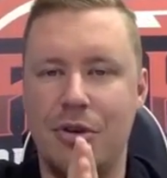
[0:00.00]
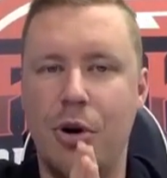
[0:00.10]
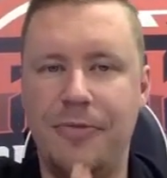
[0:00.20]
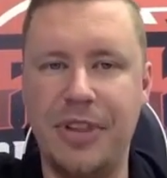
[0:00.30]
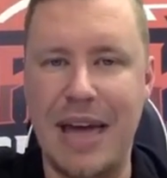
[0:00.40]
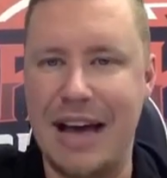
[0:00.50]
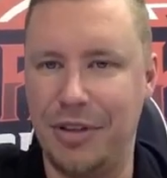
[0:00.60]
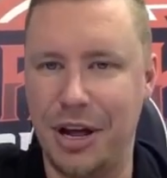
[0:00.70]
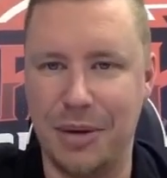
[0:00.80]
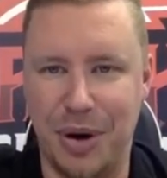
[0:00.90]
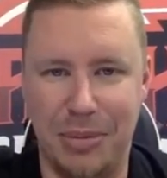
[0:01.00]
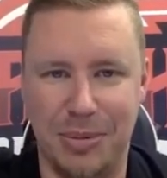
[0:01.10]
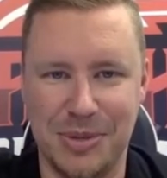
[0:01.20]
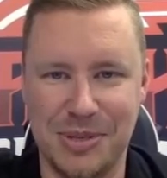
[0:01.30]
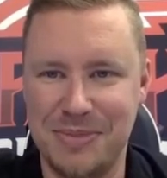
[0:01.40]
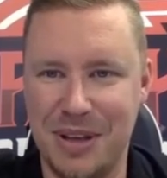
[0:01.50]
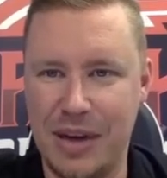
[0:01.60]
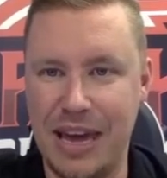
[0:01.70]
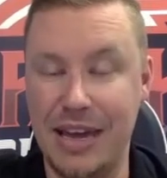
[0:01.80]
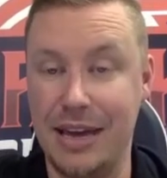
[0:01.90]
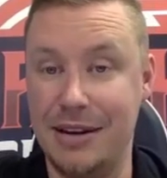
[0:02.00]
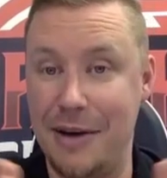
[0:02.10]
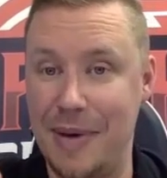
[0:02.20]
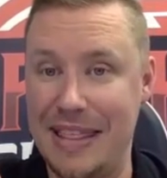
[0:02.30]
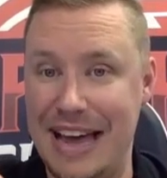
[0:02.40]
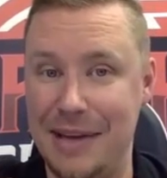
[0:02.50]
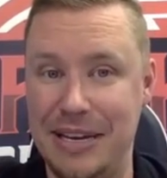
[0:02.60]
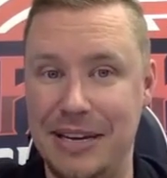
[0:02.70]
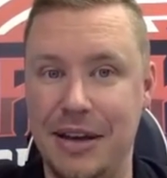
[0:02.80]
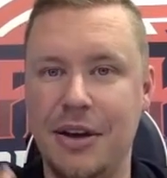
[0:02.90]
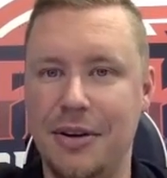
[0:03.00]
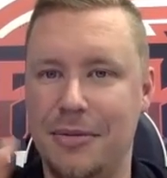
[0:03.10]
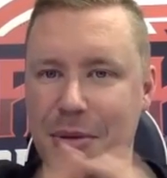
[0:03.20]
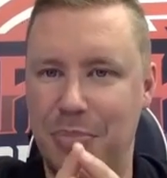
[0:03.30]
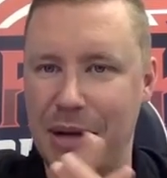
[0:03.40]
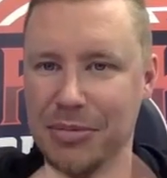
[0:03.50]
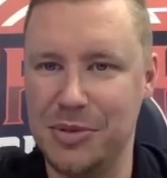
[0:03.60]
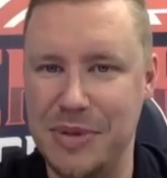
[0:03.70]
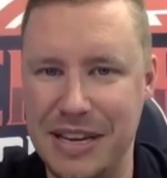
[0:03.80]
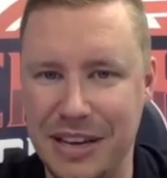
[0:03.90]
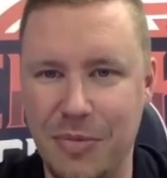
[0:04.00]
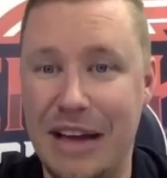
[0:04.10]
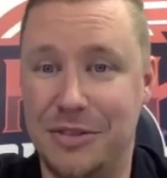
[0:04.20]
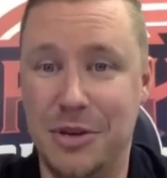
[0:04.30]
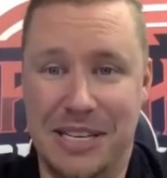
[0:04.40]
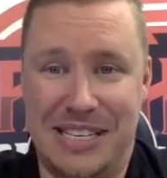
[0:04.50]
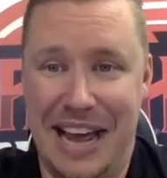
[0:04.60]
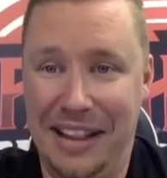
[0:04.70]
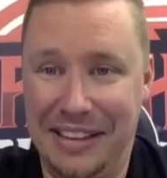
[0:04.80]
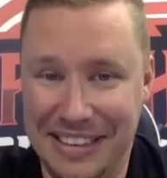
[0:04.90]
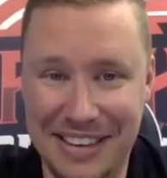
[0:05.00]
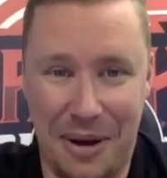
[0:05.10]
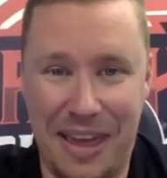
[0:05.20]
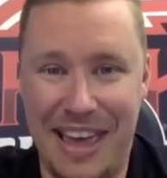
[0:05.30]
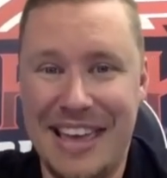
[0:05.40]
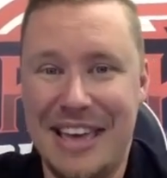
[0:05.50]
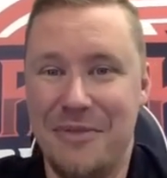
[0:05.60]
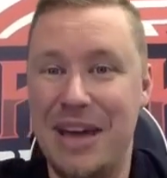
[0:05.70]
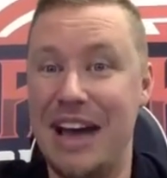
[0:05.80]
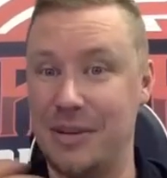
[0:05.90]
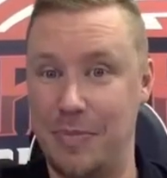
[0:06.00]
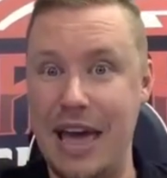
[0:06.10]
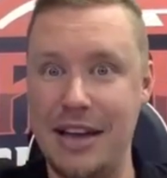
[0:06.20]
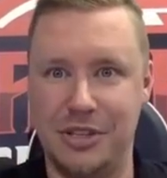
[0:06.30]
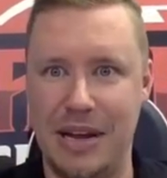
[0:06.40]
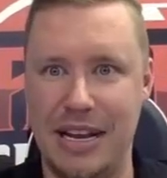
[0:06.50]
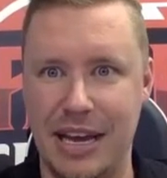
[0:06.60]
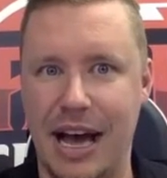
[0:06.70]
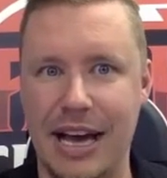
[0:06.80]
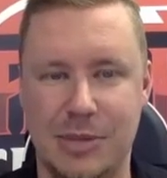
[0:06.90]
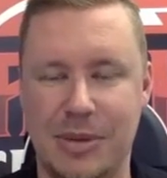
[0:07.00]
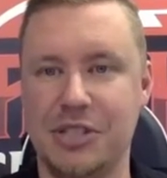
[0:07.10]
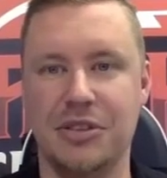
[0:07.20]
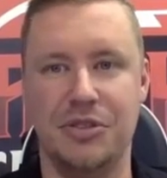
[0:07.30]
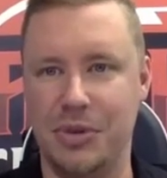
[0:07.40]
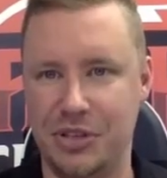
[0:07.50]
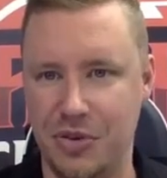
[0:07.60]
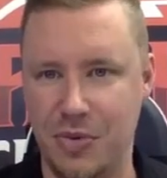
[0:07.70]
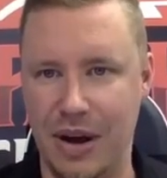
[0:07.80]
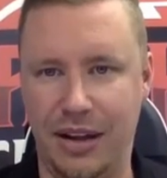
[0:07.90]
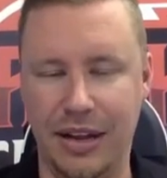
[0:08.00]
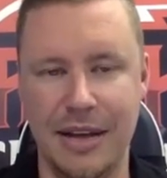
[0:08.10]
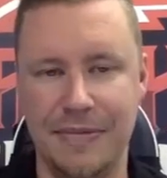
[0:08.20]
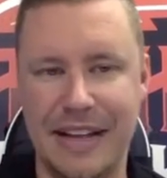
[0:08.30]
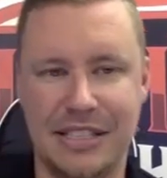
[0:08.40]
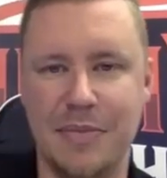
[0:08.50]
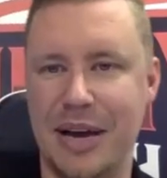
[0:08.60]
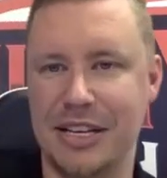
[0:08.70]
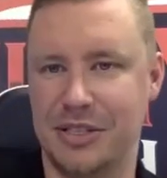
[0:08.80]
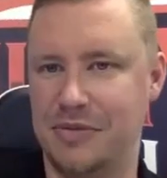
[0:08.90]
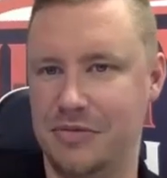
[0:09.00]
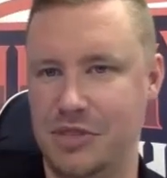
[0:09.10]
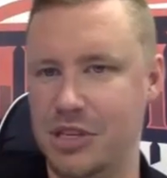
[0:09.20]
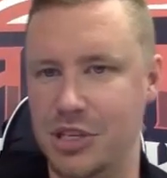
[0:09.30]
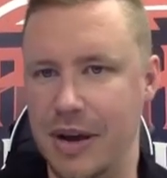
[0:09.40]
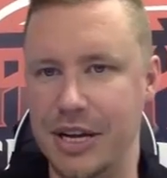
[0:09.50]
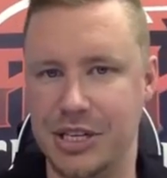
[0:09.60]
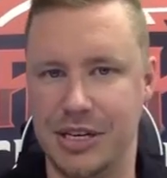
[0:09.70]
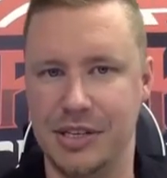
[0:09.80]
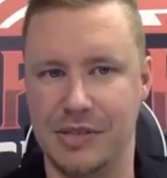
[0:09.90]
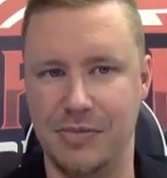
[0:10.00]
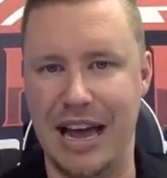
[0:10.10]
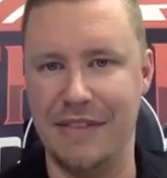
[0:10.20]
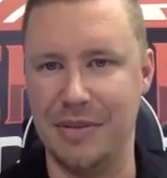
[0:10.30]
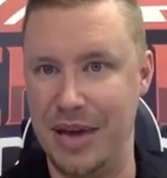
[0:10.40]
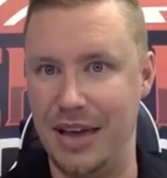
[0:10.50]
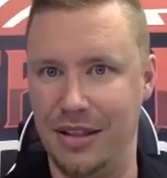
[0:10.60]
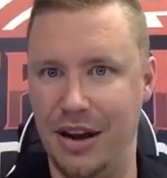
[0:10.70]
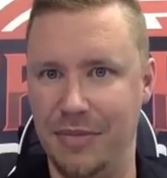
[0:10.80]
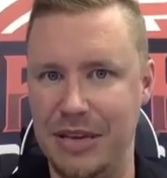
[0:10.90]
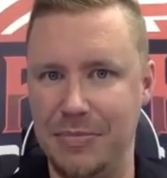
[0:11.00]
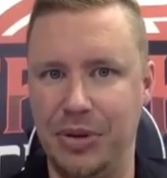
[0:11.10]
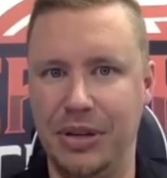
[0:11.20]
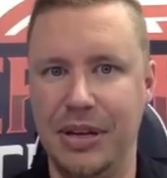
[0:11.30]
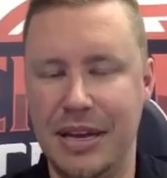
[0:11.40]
Hopefully we have a lot of problems. Okay. And now by that, I mean, the problems being we have too much talent. Okay. We have to pay too many guys because they're doing too well. That's the best situation, is we have to pay a lot of people.